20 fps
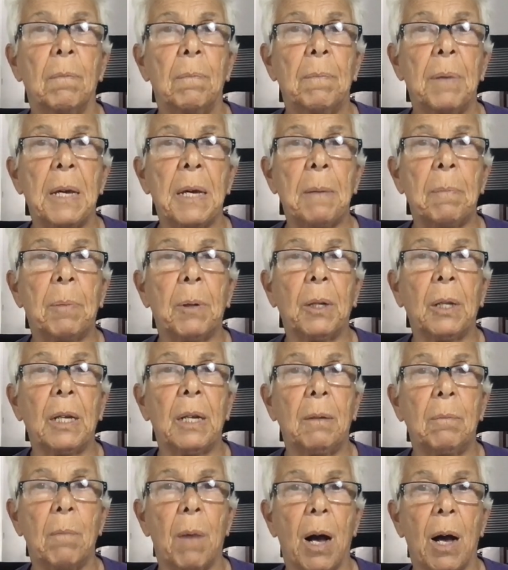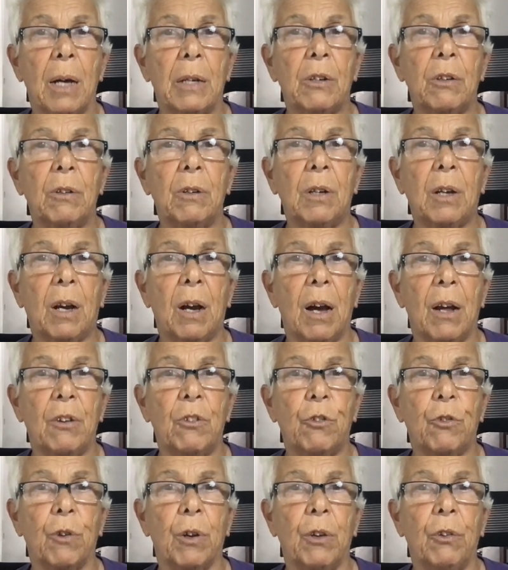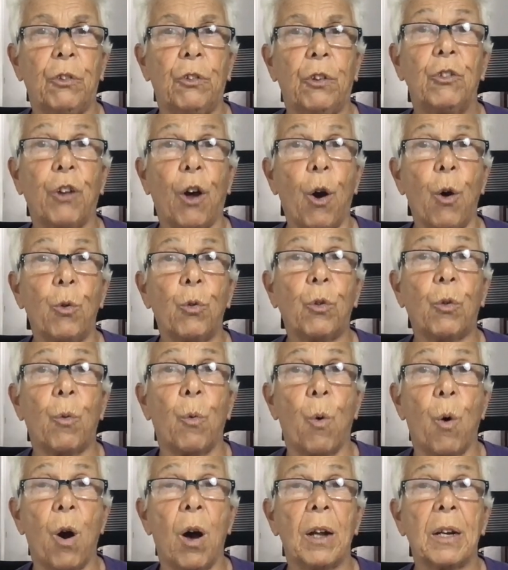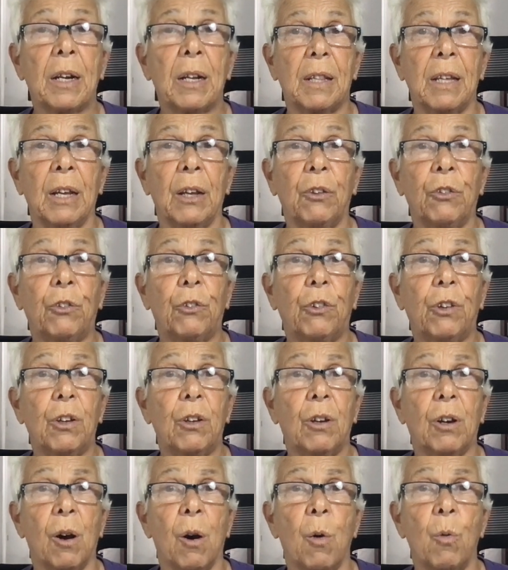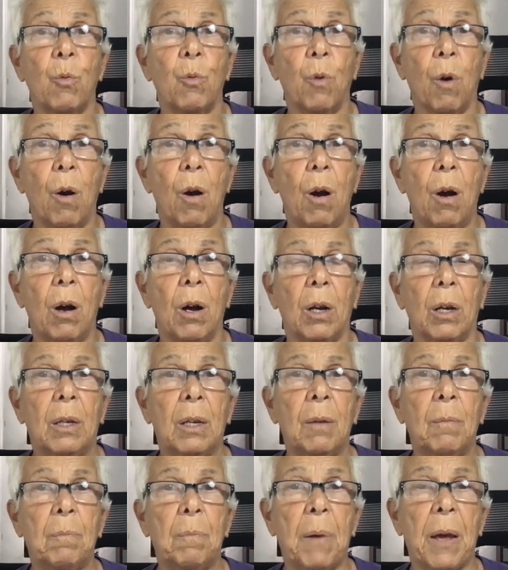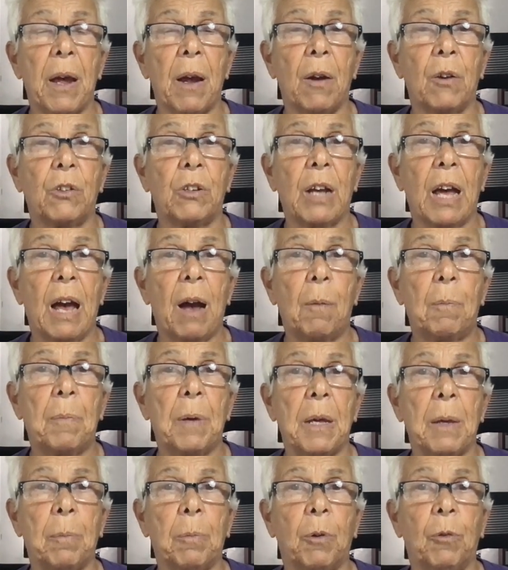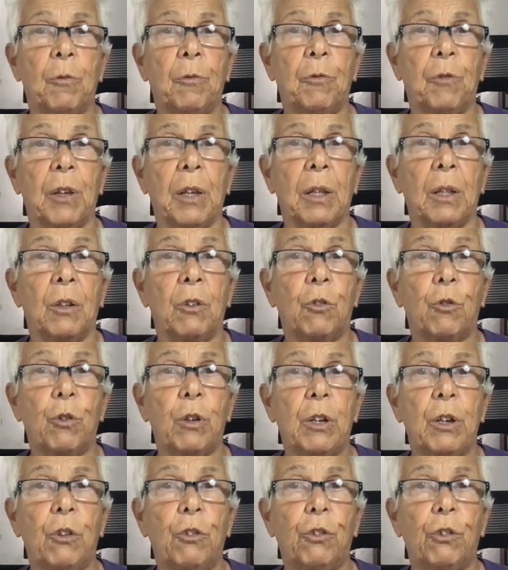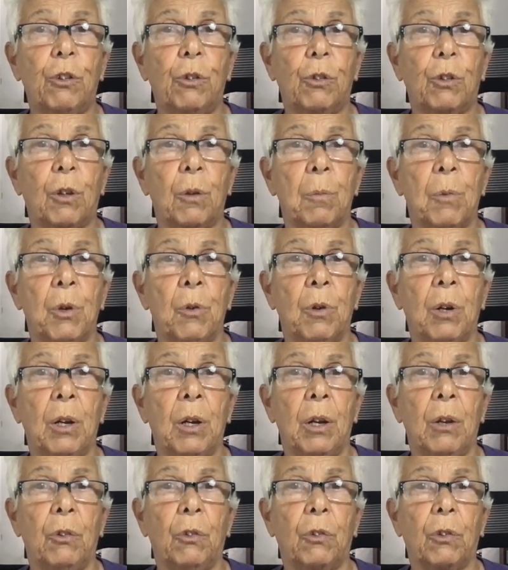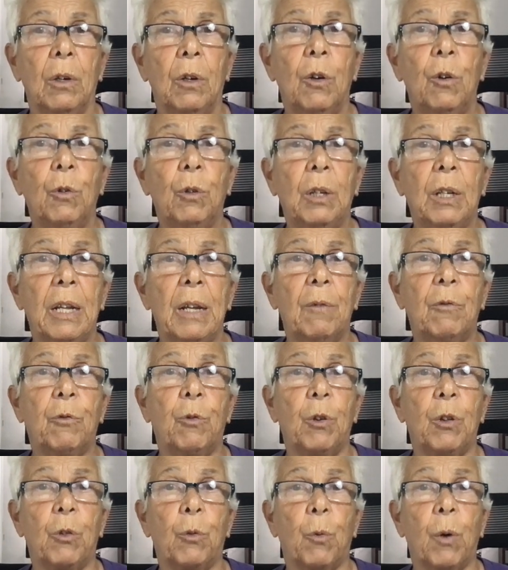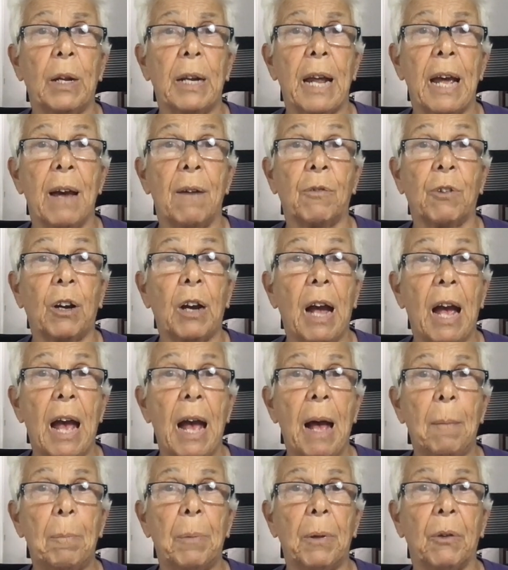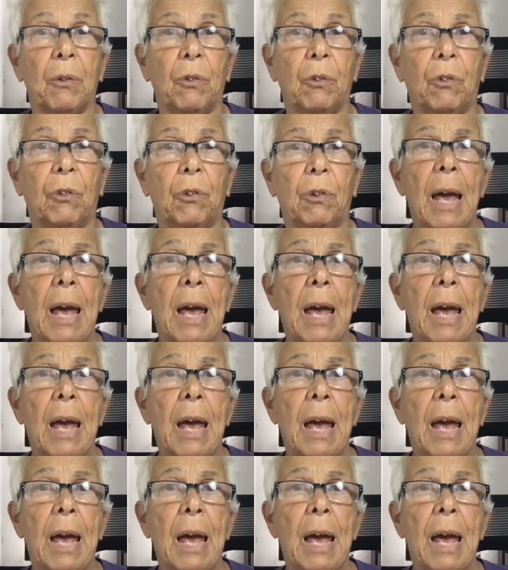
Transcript: People in modern countries don't want things to go wrong compared to how people feel in traditional communities who live with whatever happens.